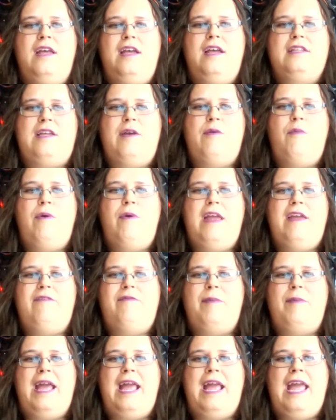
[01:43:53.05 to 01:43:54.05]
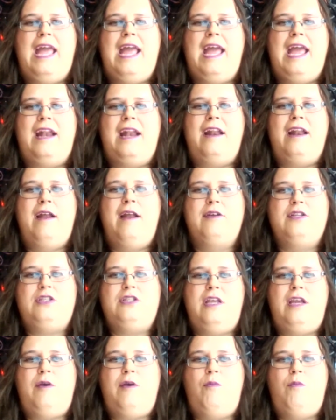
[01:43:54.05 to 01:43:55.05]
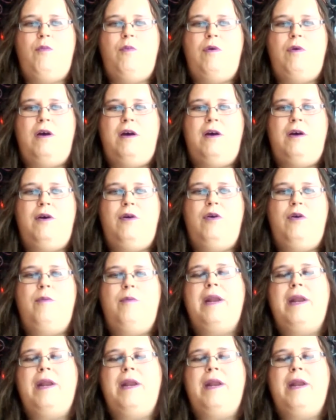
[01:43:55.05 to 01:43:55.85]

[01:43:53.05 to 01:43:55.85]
as I waved my hand, and I was like, "Whoa!"